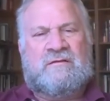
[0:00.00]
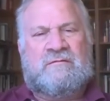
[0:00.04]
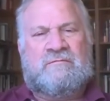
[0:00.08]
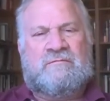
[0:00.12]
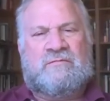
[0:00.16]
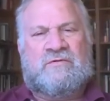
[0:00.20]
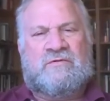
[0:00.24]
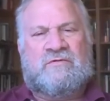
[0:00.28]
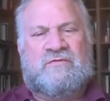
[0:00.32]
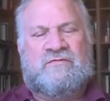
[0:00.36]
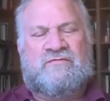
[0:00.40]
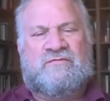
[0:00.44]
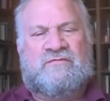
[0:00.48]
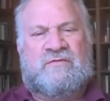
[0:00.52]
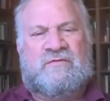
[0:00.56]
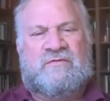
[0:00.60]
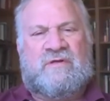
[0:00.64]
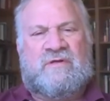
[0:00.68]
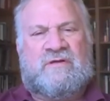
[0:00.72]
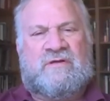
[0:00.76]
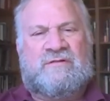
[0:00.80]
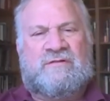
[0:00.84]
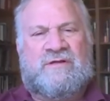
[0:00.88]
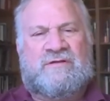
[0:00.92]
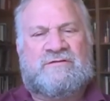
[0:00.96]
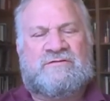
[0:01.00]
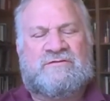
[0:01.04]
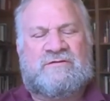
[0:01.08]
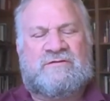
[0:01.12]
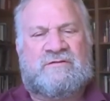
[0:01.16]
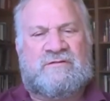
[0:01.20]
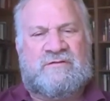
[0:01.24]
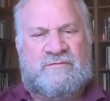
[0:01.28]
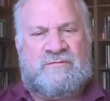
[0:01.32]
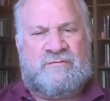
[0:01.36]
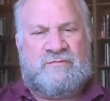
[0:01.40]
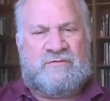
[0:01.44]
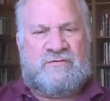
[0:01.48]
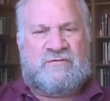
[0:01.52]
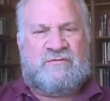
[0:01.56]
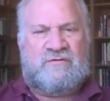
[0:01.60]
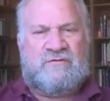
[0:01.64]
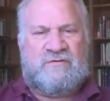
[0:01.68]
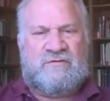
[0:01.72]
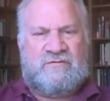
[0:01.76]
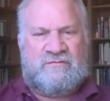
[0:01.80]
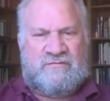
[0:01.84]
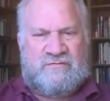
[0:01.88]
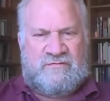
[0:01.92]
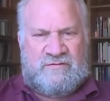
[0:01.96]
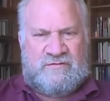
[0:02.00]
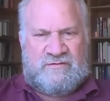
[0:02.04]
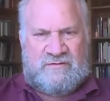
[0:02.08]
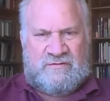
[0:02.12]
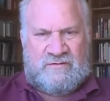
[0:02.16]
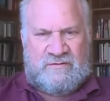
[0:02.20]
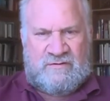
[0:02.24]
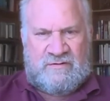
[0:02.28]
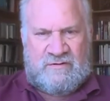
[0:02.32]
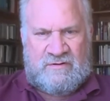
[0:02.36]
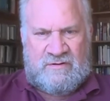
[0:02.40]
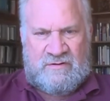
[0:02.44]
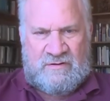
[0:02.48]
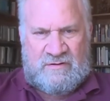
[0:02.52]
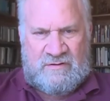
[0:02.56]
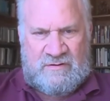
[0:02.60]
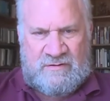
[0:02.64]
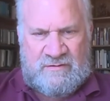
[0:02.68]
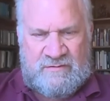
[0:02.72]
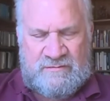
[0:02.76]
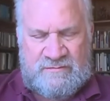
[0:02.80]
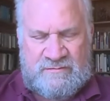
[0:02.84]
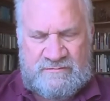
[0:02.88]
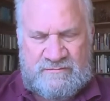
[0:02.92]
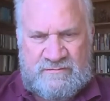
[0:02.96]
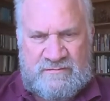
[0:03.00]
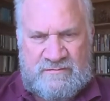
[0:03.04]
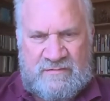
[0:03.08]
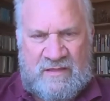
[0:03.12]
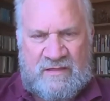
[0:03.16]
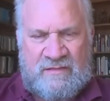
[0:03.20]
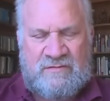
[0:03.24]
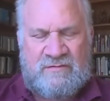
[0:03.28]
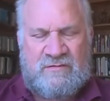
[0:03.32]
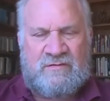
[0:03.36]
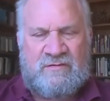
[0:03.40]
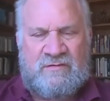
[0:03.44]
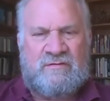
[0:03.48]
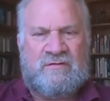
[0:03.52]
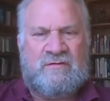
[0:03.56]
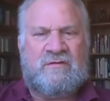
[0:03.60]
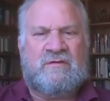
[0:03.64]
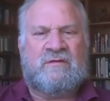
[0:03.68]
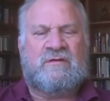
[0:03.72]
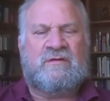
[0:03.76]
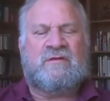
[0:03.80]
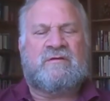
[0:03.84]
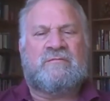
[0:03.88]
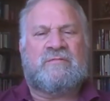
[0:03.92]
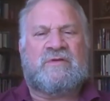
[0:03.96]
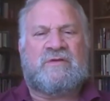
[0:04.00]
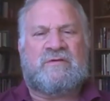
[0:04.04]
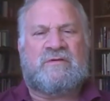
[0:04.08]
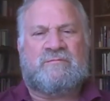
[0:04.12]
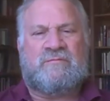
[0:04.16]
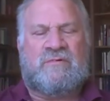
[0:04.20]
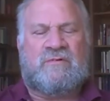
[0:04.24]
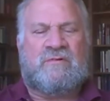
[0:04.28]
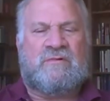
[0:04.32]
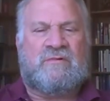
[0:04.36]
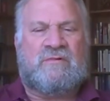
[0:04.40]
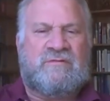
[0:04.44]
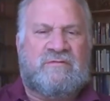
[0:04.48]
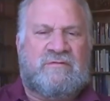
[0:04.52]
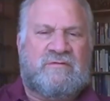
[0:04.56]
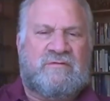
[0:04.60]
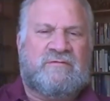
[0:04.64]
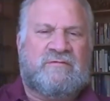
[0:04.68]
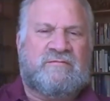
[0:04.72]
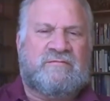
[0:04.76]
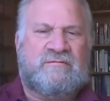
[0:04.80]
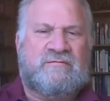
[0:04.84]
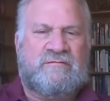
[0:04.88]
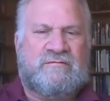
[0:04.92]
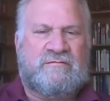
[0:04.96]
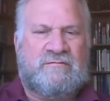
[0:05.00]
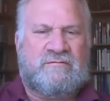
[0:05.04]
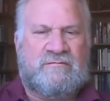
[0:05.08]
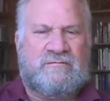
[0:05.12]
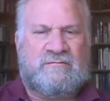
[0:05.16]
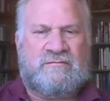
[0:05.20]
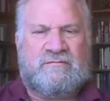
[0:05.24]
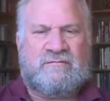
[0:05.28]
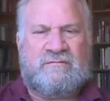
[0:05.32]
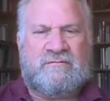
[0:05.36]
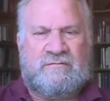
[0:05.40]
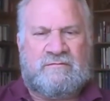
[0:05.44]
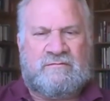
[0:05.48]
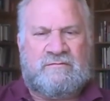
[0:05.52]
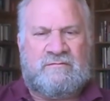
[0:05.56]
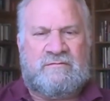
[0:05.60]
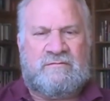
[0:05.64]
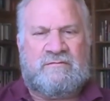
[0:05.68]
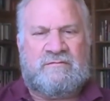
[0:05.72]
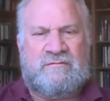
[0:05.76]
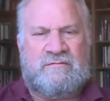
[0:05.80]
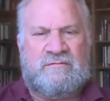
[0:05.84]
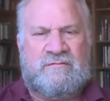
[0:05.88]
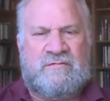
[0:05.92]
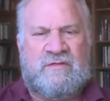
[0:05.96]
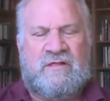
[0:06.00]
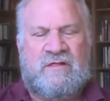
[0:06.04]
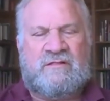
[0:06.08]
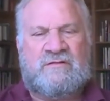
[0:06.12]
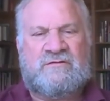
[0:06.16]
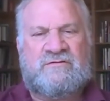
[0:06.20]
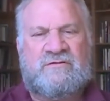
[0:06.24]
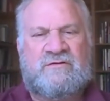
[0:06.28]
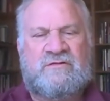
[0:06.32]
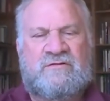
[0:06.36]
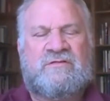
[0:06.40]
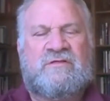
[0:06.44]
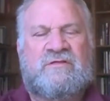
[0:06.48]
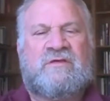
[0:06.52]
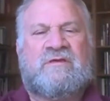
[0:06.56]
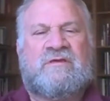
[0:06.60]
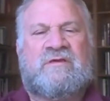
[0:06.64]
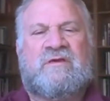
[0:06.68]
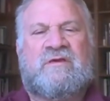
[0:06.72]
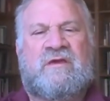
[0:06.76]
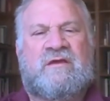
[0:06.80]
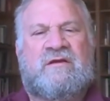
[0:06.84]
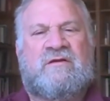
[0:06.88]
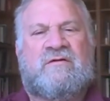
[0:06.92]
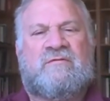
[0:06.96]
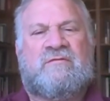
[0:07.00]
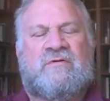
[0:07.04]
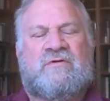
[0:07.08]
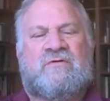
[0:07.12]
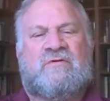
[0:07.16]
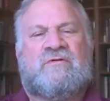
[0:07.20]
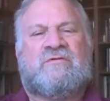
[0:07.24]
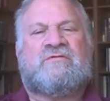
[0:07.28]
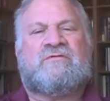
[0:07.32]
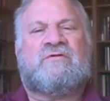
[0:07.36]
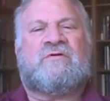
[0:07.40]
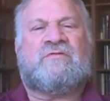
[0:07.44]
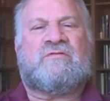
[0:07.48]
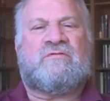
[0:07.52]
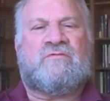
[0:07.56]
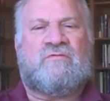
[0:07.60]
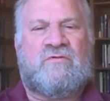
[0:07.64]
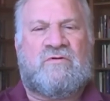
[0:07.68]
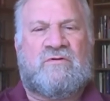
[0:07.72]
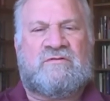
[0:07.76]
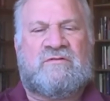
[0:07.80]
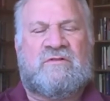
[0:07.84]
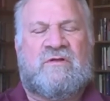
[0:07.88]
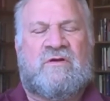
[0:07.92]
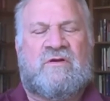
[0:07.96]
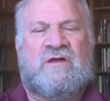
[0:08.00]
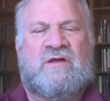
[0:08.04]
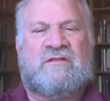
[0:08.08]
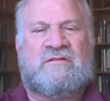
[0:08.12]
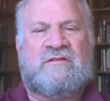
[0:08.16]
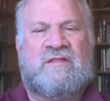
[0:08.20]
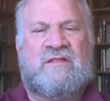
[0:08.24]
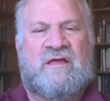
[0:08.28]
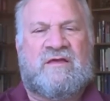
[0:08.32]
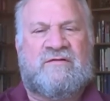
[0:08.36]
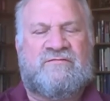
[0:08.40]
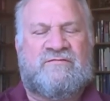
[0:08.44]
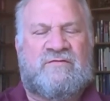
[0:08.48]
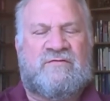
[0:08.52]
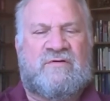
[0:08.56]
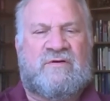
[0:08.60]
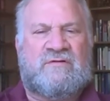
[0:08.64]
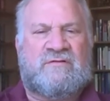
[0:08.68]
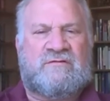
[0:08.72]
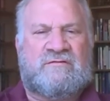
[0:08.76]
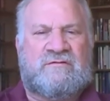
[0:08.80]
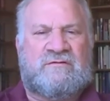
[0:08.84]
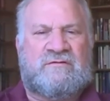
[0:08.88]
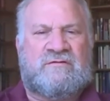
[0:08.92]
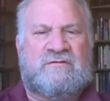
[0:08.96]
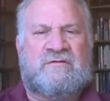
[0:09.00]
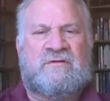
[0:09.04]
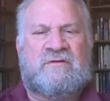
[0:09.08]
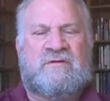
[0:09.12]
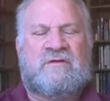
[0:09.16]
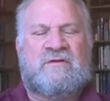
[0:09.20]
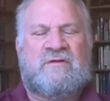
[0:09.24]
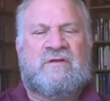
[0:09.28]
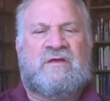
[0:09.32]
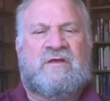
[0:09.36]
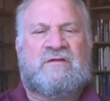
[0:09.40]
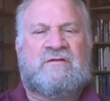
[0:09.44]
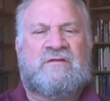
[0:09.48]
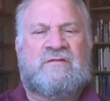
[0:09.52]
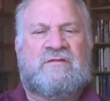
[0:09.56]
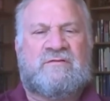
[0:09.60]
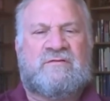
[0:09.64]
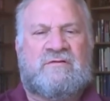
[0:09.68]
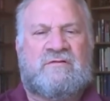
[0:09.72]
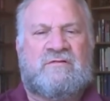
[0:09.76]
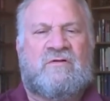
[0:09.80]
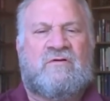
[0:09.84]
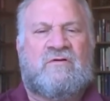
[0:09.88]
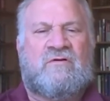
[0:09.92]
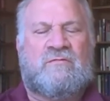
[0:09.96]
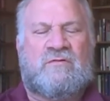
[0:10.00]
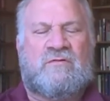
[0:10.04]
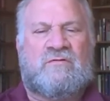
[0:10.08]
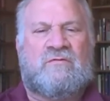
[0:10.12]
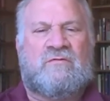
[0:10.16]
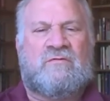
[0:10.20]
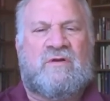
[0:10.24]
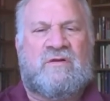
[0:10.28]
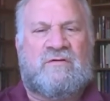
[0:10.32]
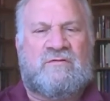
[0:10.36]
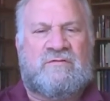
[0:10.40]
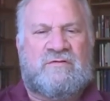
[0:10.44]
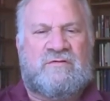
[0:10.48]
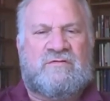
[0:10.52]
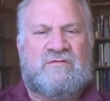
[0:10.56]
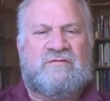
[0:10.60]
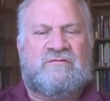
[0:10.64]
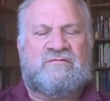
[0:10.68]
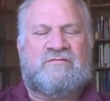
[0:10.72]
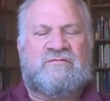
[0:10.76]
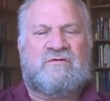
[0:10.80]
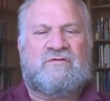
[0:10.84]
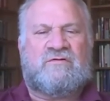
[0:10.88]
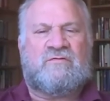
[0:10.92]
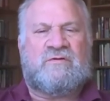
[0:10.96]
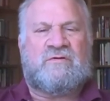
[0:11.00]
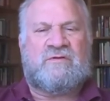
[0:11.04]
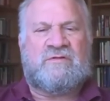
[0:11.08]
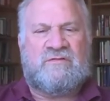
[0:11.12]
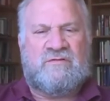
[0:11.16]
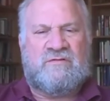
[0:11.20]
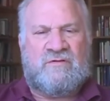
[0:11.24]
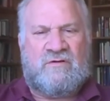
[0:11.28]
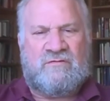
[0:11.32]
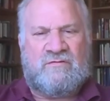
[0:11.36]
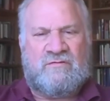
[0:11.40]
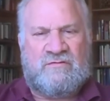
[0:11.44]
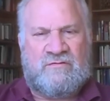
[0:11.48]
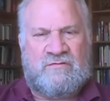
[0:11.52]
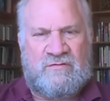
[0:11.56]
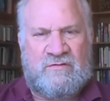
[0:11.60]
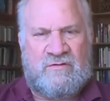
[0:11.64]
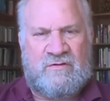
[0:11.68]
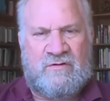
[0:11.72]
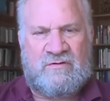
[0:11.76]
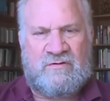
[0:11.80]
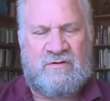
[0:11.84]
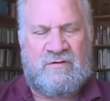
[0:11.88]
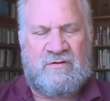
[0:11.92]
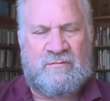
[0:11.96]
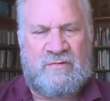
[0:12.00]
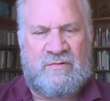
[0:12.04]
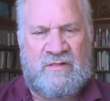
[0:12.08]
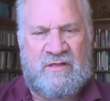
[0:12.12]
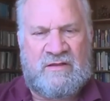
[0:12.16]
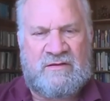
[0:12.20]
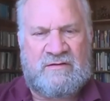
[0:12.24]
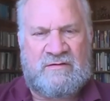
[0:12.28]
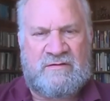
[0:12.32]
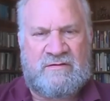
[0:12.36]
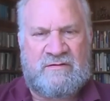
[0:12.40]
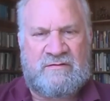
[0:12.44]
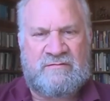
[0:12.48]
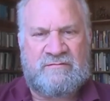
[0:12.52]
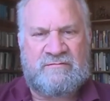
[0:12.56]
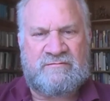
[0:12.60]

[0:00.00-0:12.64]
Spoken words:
Beautiful, ecologically preserved, thanks to people's intelligence and care, but also the World Wildlife Fund and other global awareness of the green zones on our planet.